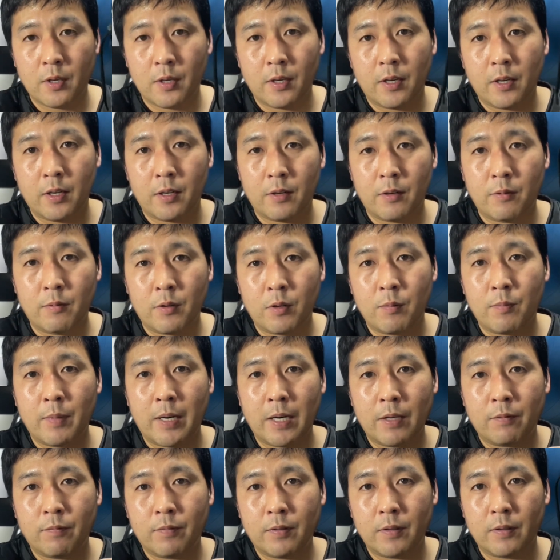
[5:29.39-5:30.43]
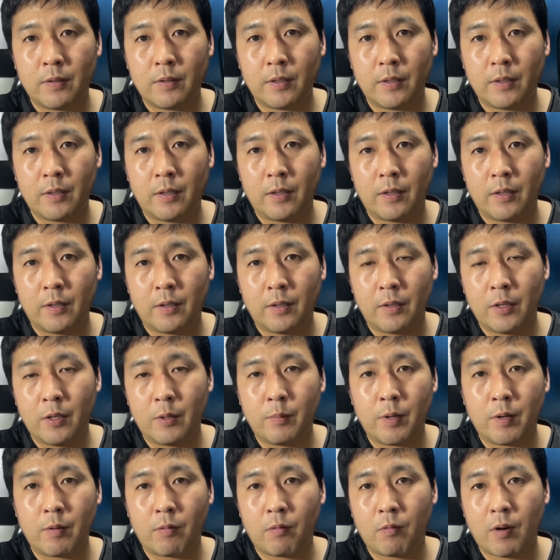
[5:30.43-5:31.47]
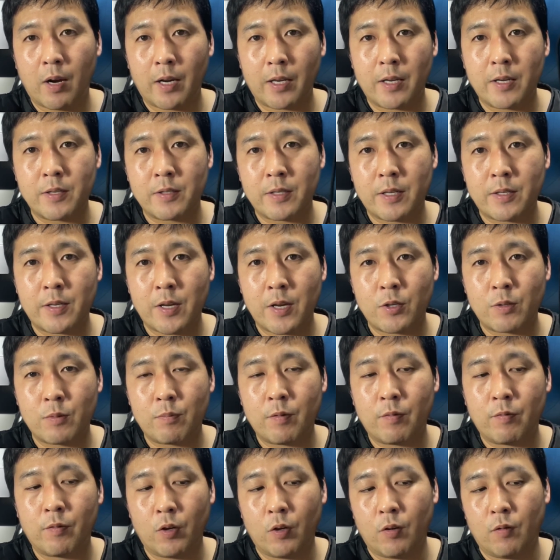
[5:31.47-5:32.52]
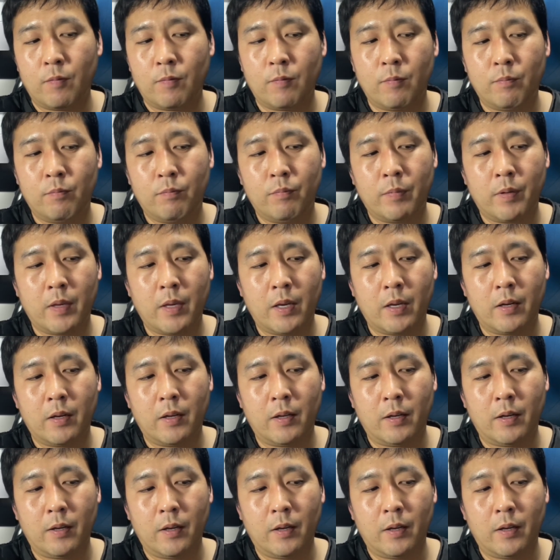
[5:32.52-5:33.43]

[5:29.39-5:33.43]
you might feel a little bit of rocking sensation before you get